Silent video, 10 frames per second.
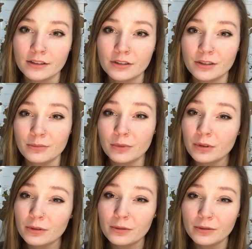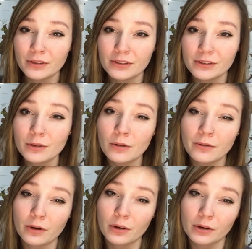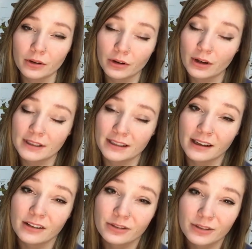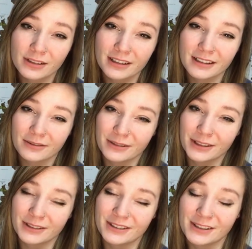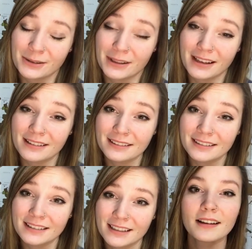to move so far across the country when you're so young.